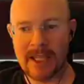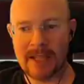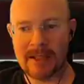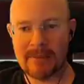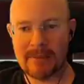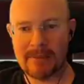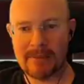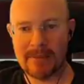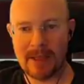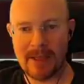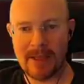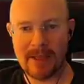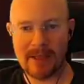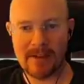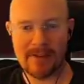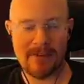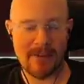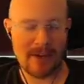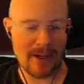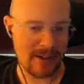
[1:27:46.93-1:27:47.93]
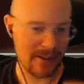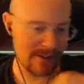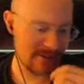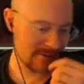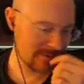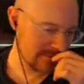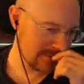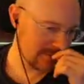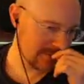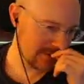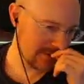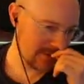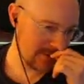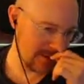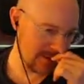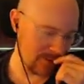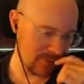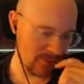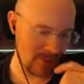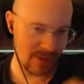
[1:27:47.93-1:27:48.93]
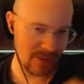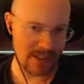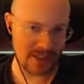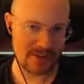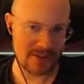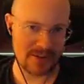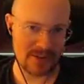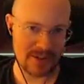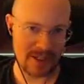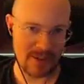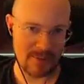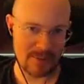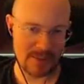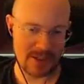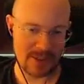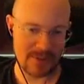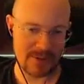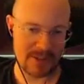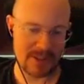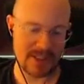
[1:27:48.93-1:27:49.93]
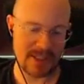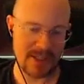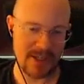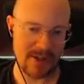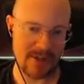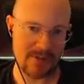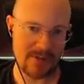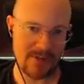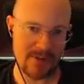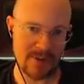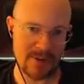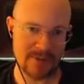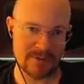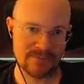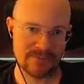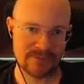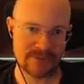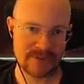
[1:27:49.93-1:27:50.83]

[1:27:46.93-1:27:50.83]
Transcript: think I think a fire did one extra damage I wasn't accounting for.